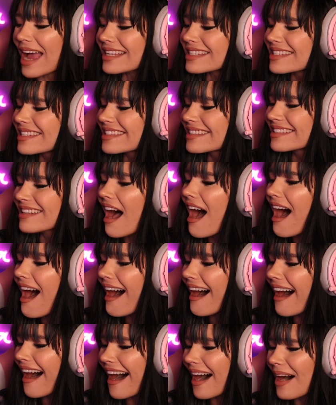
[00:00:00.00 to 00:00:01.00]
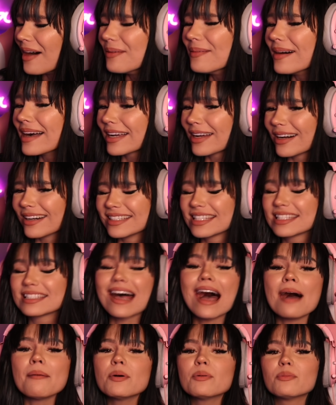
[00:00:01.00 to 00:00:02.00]
star. Oh my god,
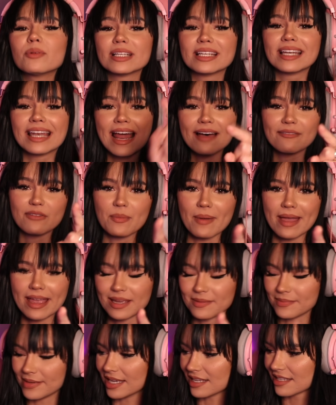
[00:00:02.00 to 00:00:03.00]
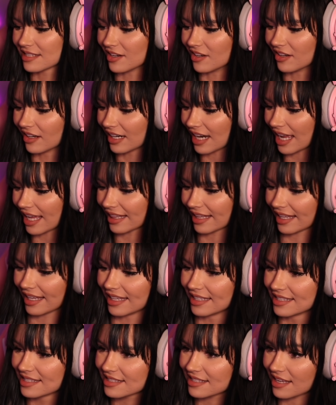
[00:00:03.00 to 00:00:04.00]
Simon would never make me a song like
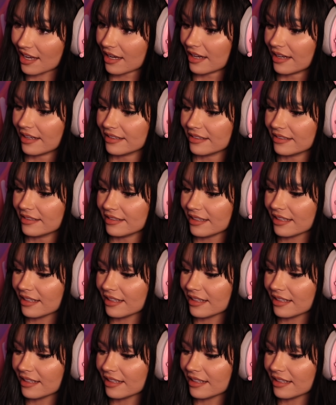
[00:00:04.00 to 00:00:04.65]
this. So, you